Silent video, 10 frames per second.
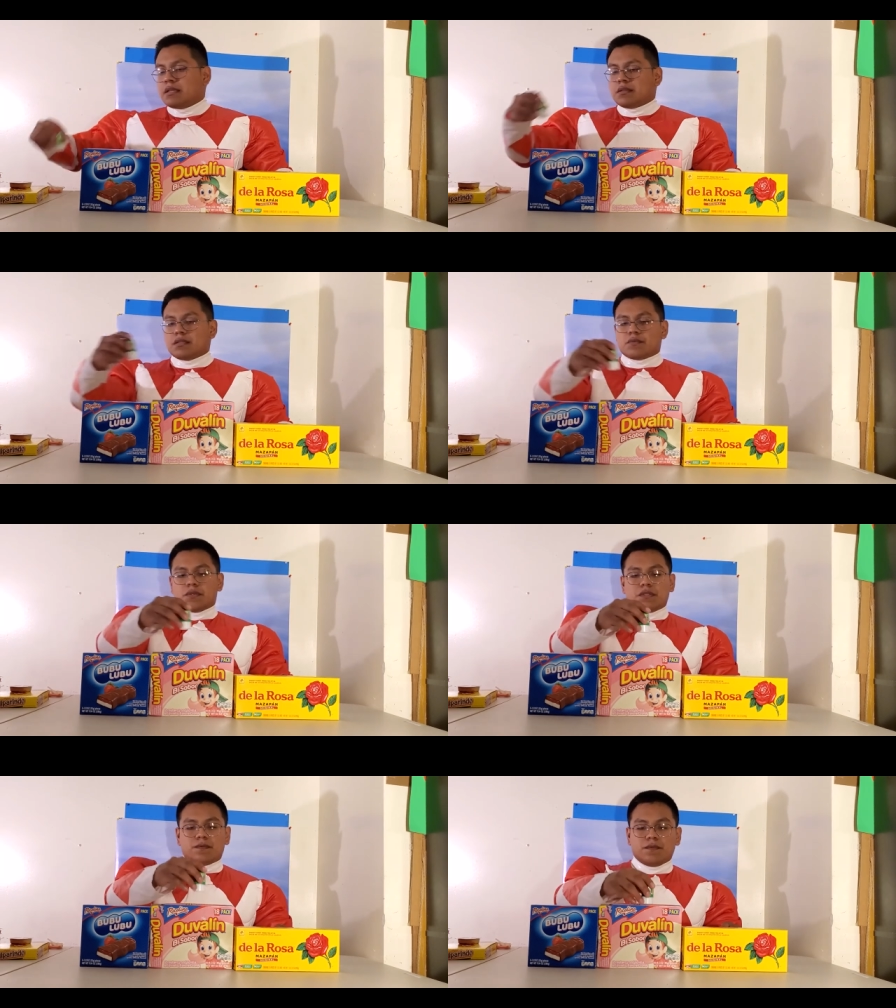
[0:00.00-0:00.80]
This
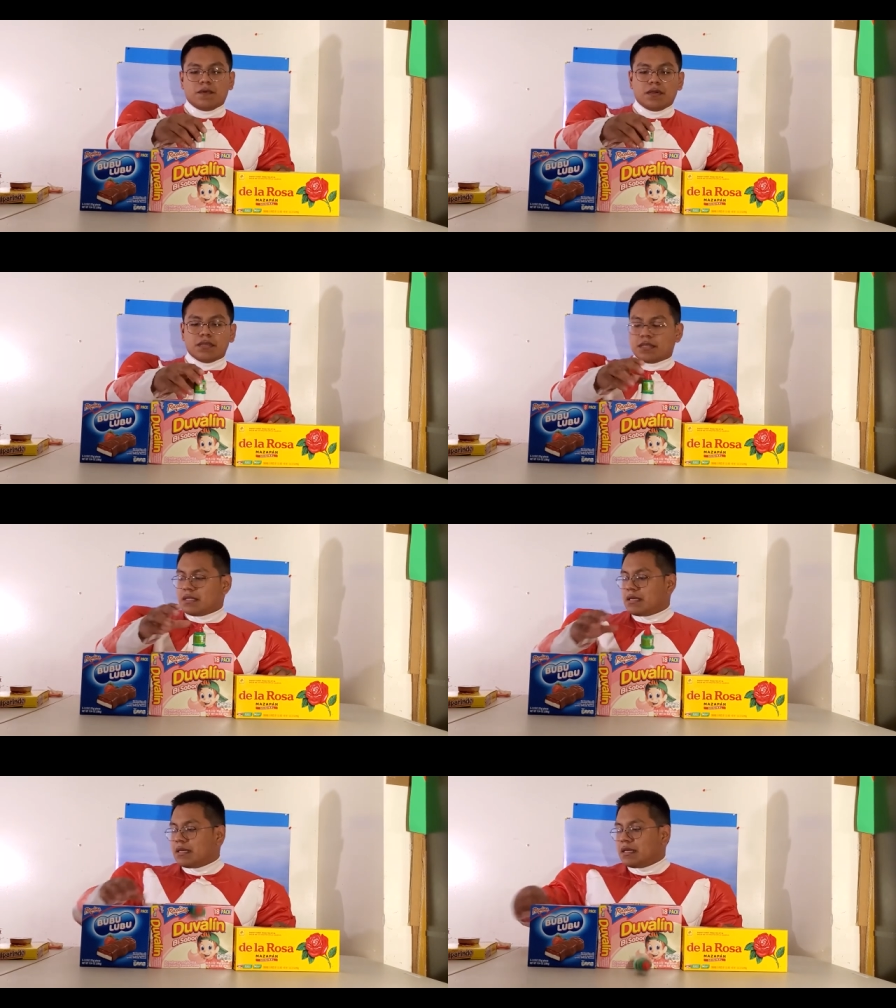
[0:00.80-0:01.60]
one's fourth,
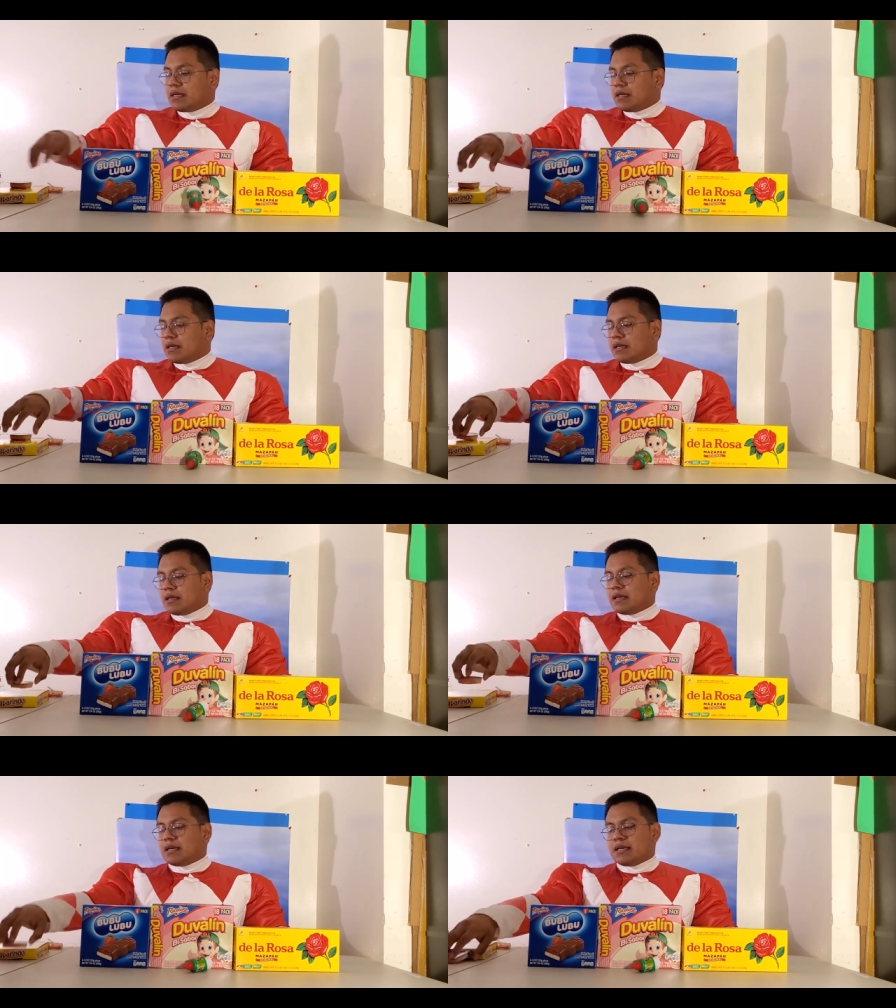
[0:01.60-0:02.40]

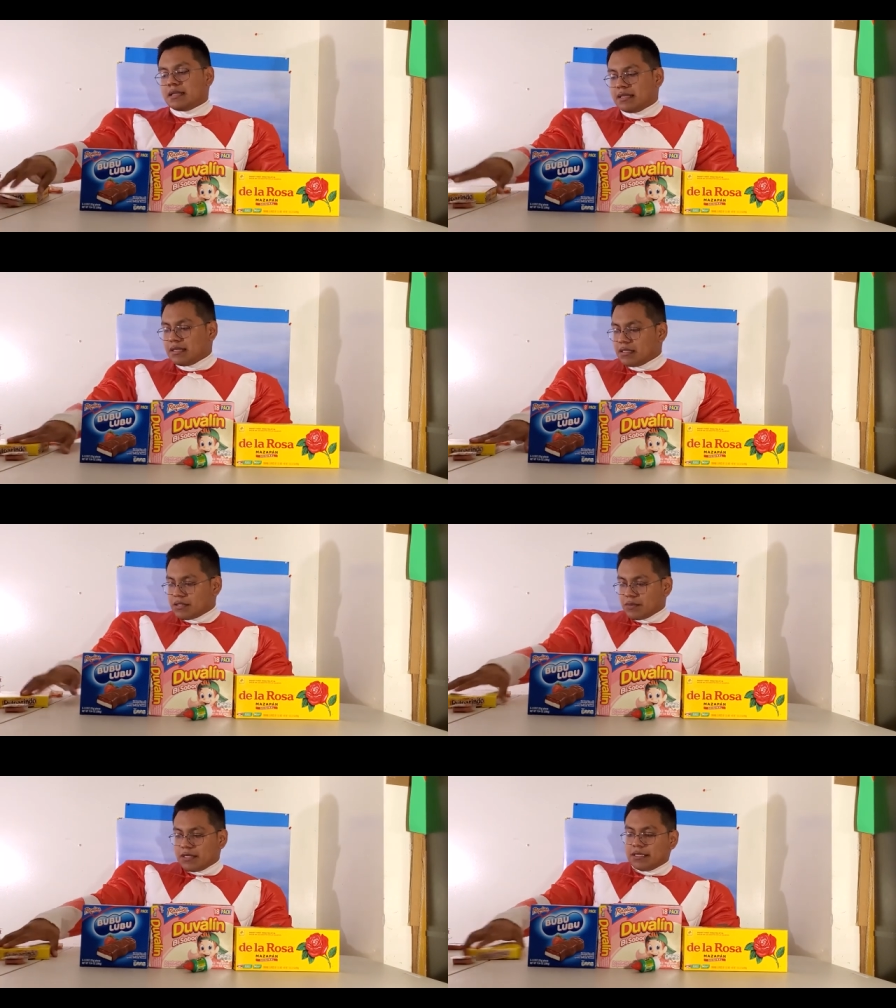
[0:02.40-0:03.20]
and then this
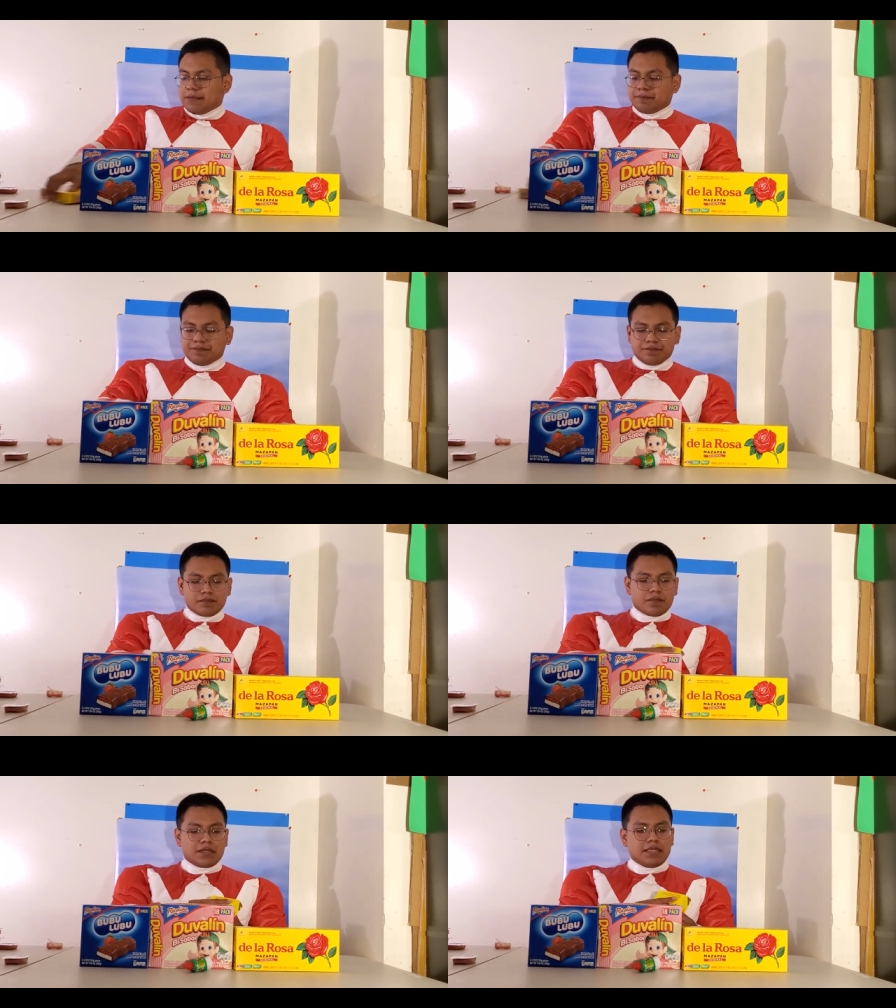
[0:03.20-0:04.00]
one
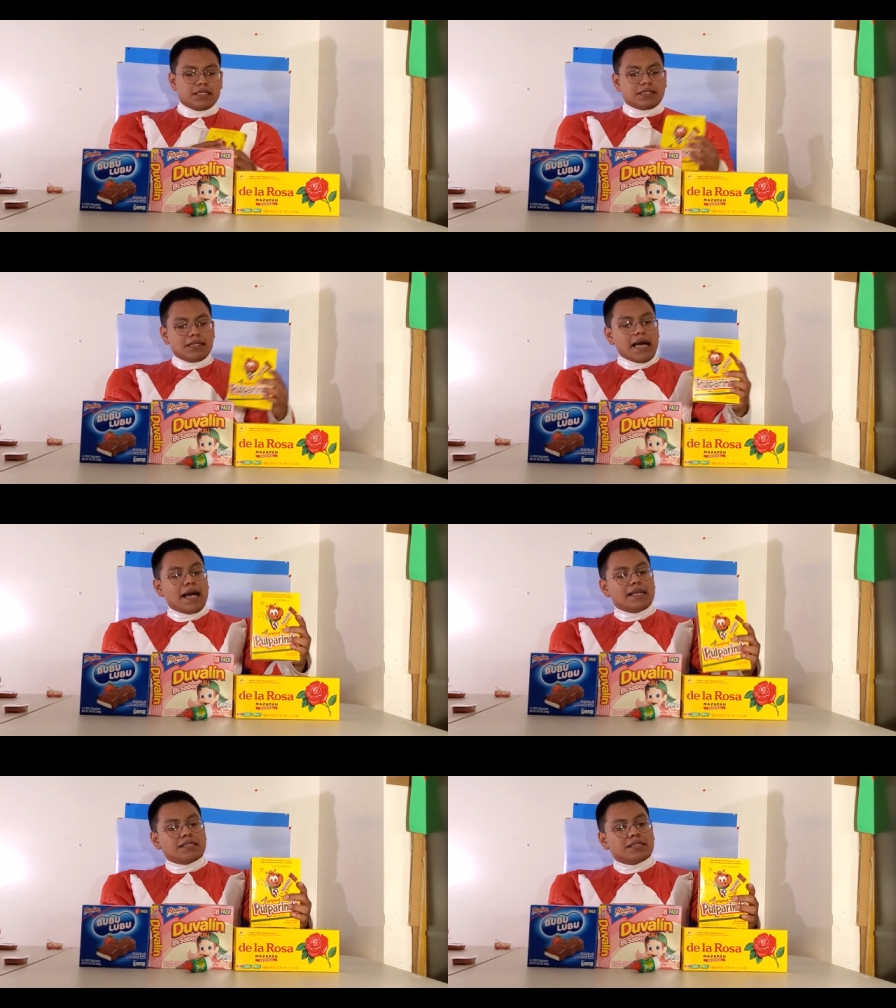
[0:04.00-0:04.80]
is
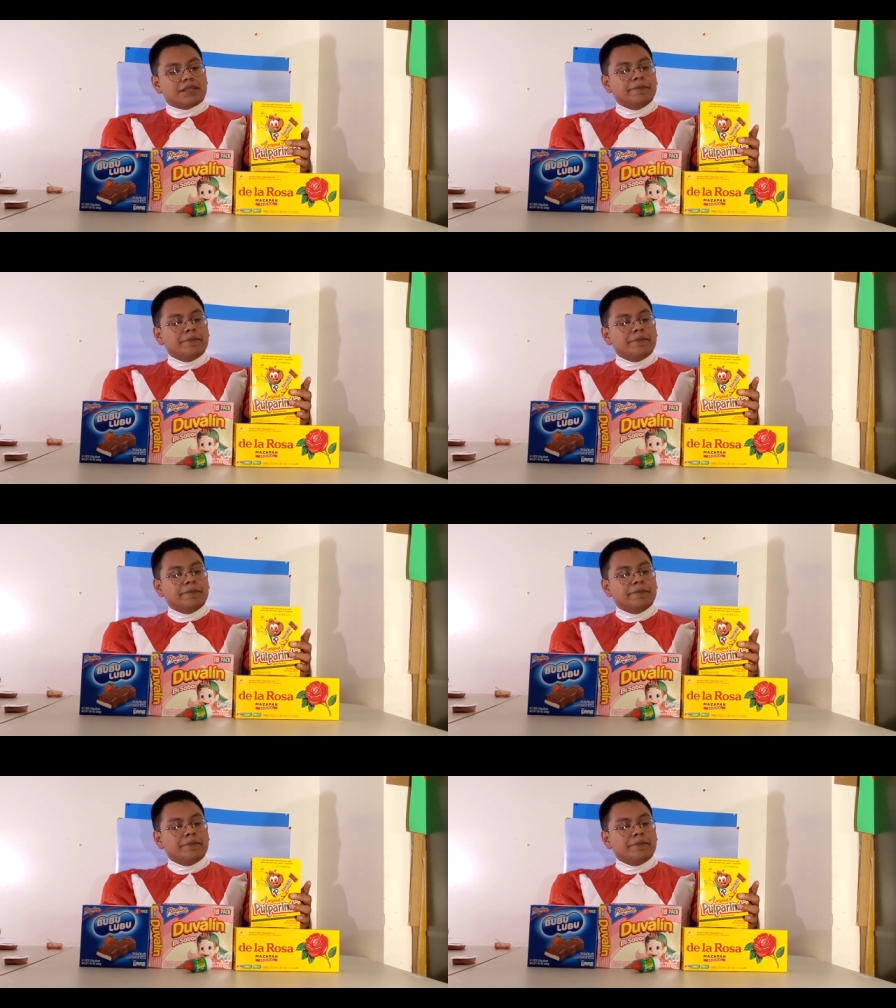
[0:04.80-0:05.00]
last.